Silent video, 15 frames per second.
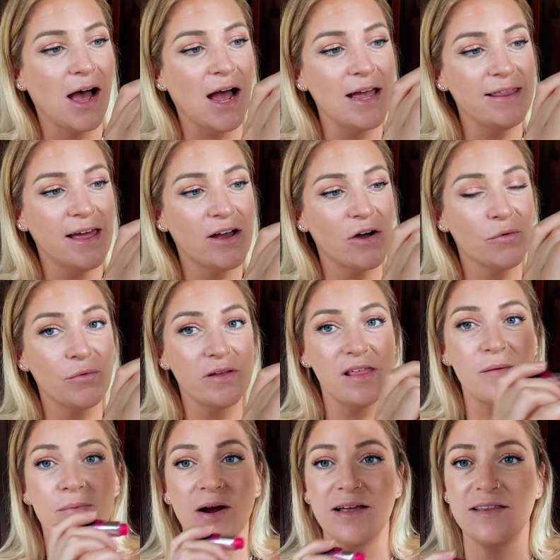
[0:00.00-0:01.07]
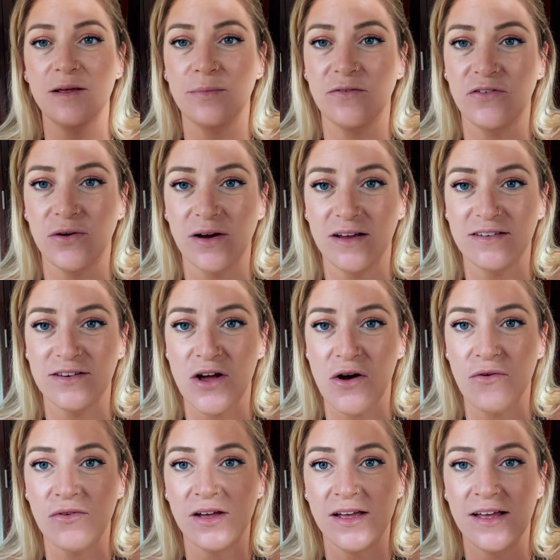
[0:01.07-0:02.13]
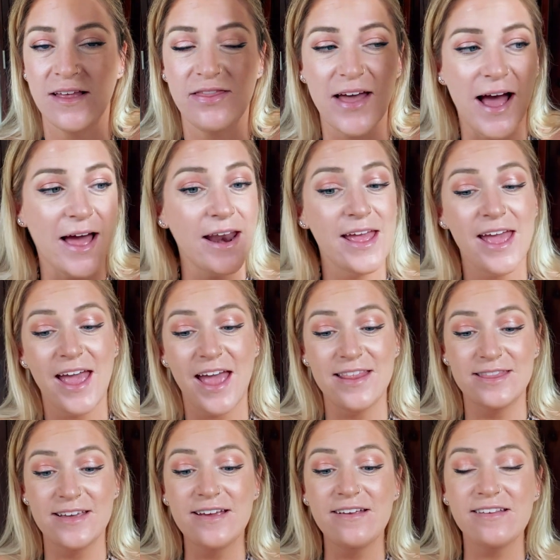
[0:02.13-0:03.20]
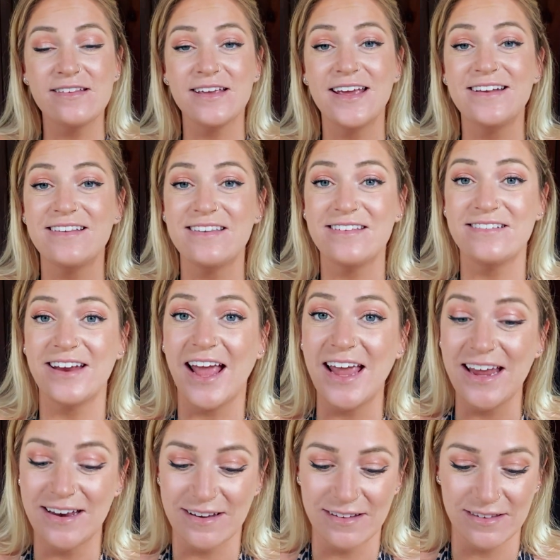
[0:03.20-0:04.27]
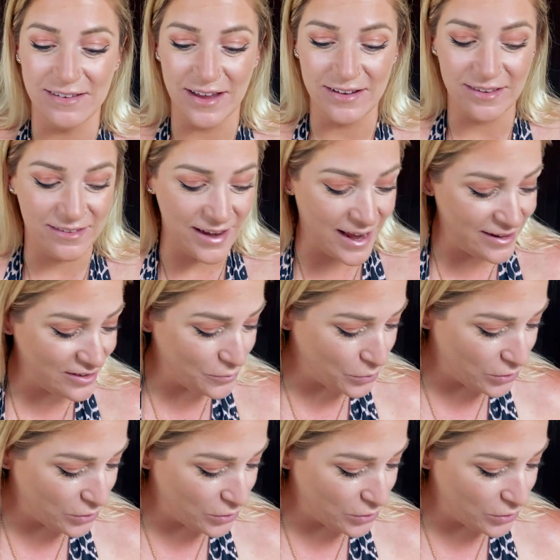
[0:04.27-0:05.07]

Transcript: I like a really bright lip, if you guys know that. And this, it stains. It stains